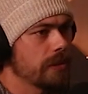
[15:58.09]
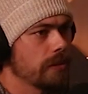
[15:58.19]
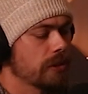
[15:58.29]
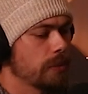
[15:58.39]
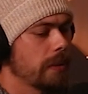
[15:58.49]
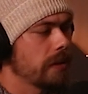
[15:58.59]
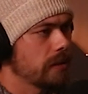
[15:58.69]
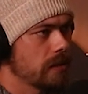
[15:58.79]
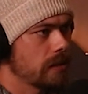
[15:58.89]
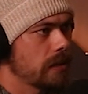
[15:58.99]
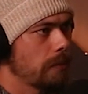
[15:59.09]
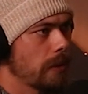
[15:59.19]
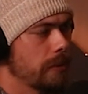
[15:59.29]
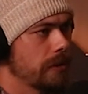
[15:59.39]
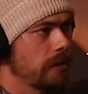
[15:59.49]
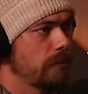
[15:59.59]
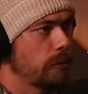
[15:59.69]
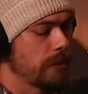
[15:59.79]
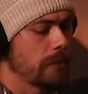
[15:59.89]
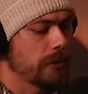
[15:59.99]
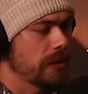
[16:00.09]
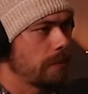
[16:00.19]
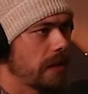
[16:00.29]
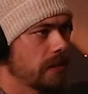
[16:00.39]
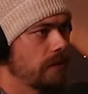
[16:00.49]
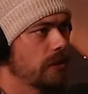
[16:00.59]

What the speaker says: was your experience as a state representative? Was it mostly a positive